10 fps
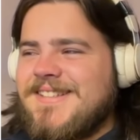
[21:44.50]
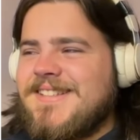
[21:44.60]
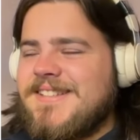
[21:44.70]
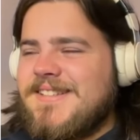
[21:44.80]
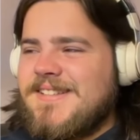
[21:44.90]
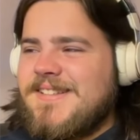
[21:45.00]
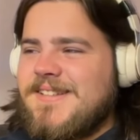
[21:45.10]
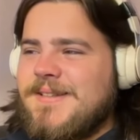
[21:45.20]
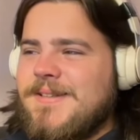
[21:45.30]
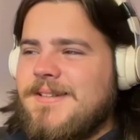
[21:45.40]

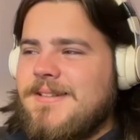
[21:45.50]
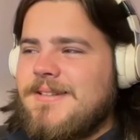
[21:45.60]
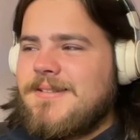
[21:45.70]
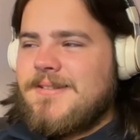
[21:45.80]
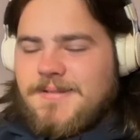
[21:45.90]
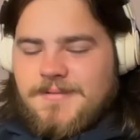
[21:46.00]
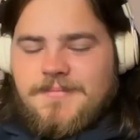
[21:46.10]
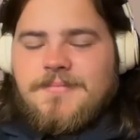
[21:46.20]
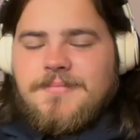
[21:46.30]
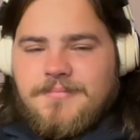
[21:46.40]

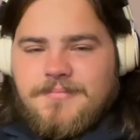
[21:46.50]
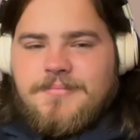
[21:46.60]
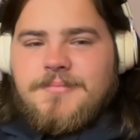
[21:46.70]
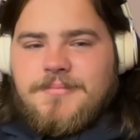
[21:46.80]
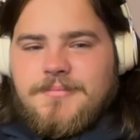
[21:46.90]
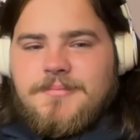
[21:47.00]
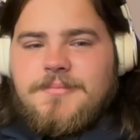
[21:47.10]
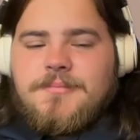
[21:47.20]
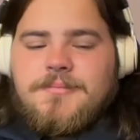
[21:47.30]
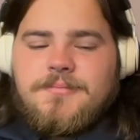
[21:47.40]

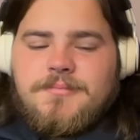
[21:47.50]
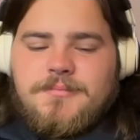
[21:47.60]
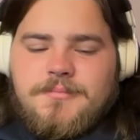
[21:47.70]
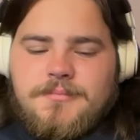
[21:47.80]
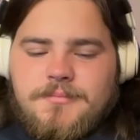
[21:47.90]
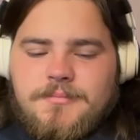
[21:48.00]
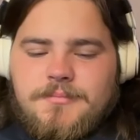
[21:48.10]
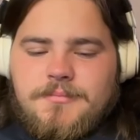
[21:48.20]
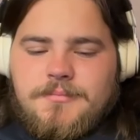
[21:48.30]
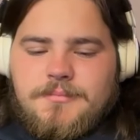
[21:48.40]

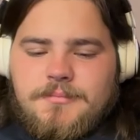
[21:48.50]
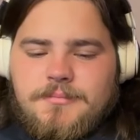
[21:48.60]
[no speech]